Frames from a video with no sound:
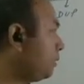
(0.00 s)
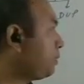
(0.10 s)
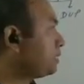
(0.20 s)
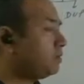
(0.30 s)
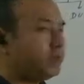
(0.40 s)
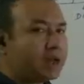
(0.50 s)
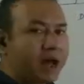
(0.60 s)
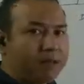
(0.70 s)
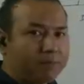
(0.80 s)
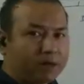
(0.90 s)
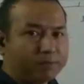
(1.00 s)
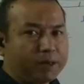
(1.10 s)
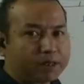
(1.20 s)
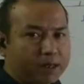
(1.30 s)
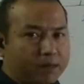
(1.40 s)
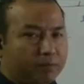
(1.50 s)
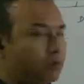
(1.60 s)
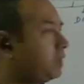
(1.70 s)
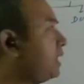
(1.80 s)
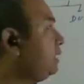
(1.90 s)
the person with high blood pressure,
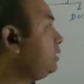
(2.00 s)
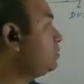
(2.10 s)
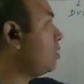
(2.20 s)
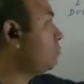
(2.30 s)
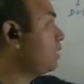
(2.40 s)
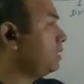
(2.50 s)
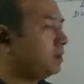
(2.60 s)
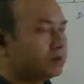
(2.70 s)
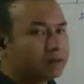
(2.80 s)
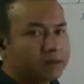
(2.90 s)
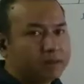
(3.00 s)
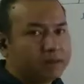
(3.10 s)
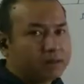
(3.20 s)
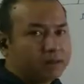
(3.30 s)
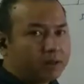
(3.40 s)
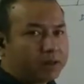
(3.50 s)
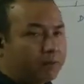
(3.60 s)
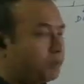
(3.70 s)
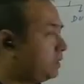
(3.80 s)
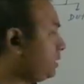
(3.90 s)
more than this normal,
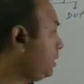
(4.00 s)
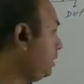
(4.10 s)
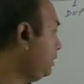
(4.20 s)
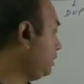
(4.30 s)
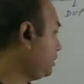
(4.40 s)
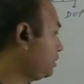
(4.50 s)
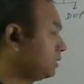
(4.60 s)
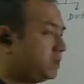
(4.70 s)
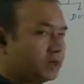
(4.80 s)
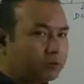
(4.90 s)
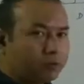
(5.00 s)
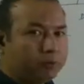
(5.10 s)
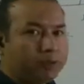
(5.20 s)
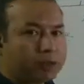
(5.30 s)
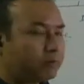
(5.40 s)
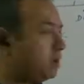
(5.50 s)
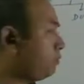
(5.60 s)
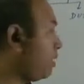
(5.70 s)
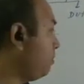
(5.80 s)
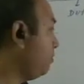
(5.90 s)
okay, pressure is said to be
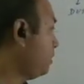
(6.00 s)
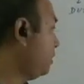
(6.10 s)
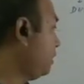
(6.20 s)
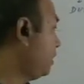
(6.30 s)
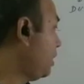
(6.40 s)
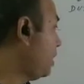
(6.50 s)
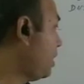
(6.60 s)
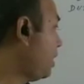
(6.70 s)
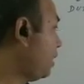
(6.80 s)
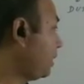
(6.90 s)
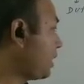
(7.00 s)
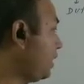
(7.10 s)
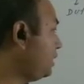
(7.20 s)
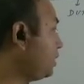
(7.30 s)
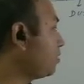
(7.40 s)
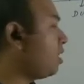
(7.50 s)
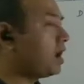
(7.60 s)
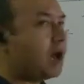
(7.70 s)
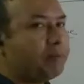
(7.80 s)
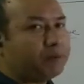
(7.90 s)
suffering from the condition
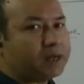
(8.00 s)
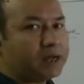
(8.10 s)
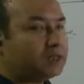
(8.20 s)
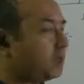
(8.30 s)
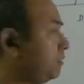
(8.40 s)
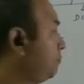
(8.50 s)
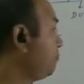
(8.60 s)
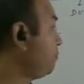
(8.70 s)
called hypertension.